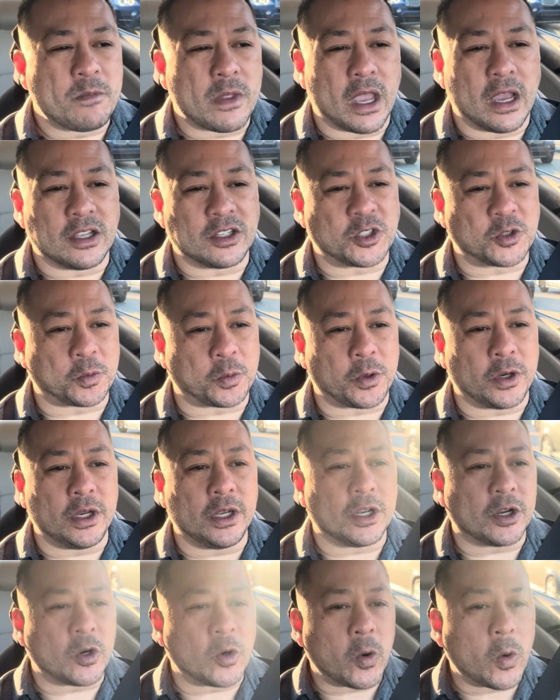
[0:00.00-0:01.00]
esprit
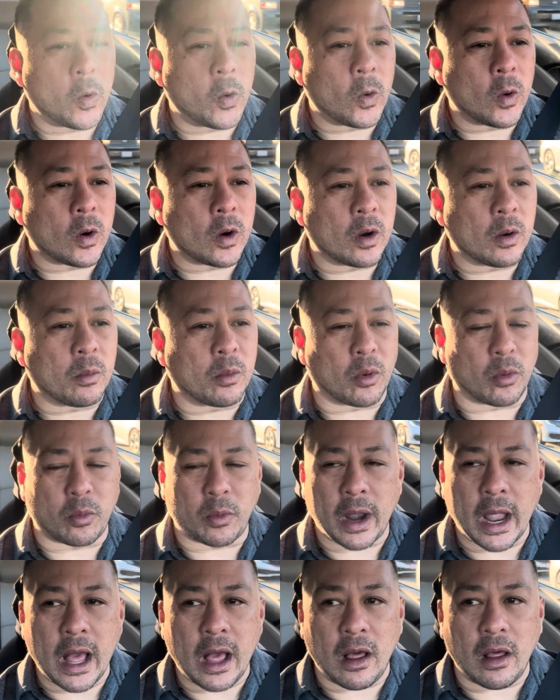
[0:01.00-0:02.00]
de corps,
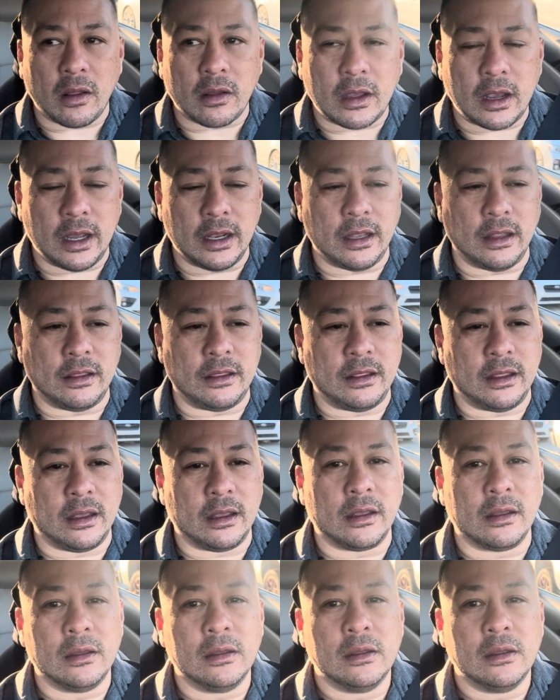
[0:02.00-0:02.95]
morale kind of thing,